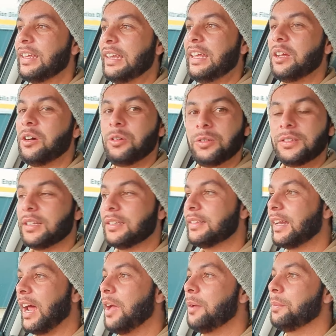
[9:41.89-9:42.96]
Renault, the
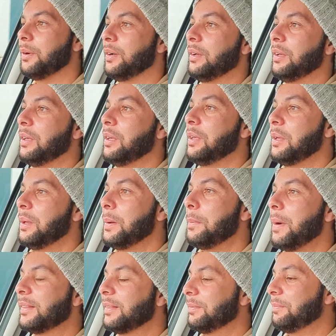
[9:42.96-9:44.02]
Triber, but